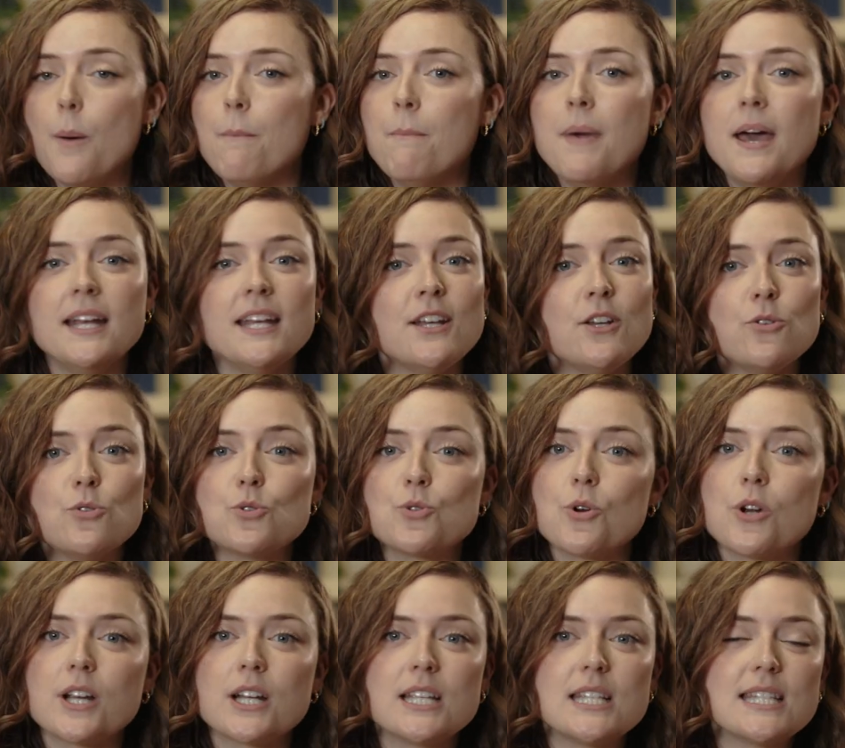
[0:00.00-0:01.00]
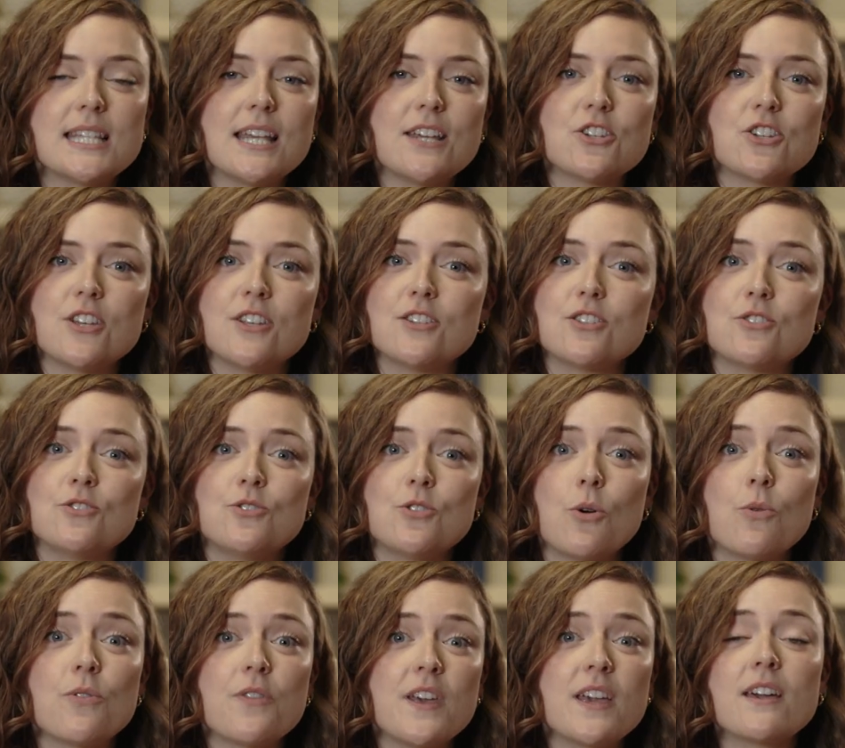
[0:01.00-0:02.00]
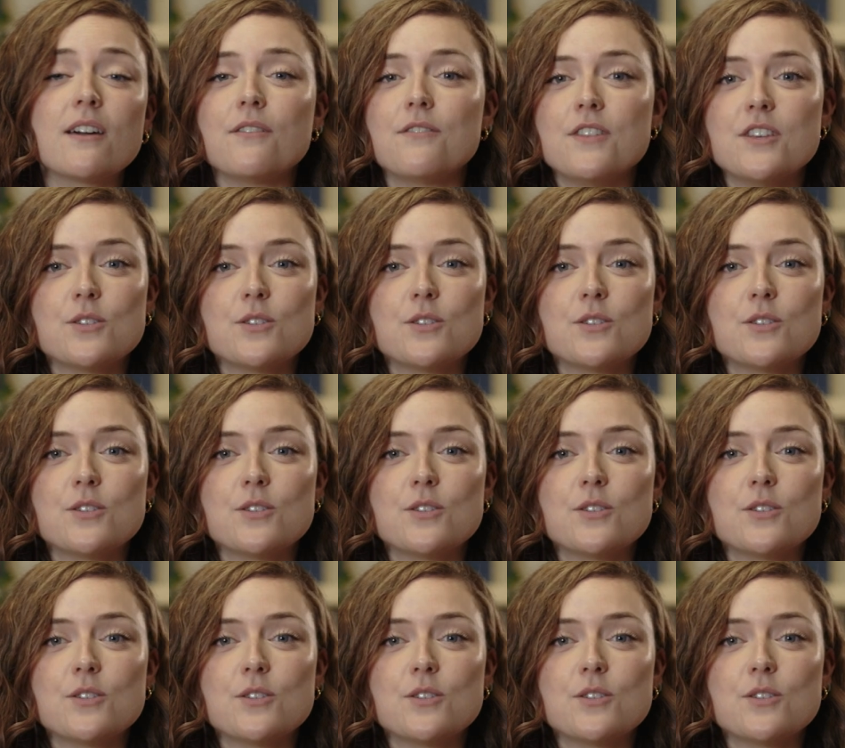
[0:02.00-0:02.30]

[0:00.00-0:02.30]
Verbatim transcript: Many news organizations don't think of